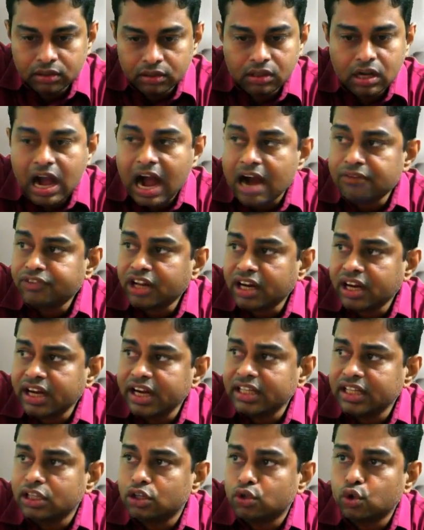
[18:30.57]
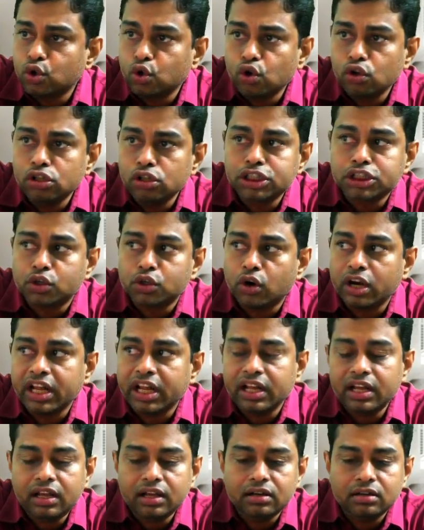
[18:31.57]
After reading the whole
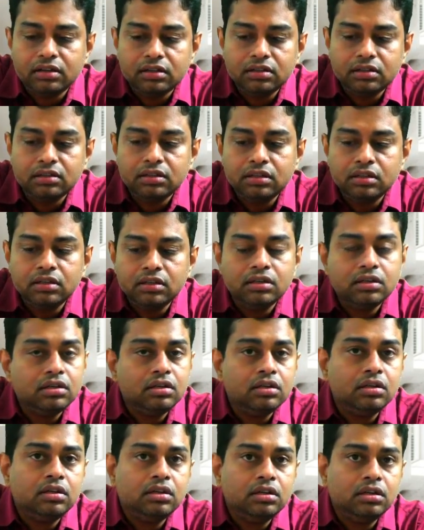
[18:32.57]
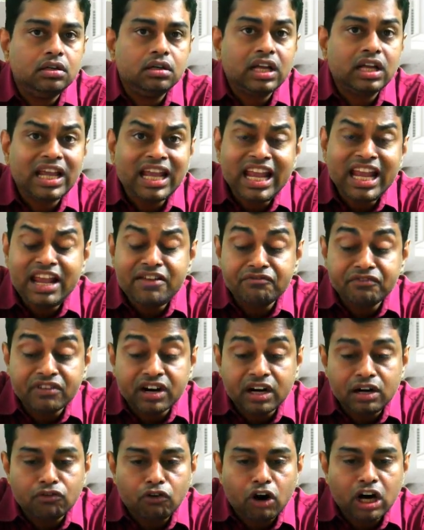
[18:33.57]
story,
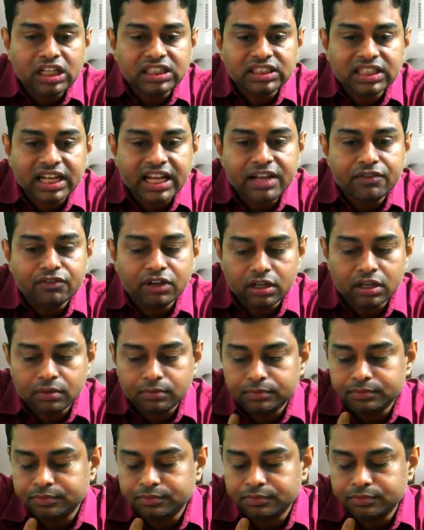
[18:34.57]
keyword, what is the keyword?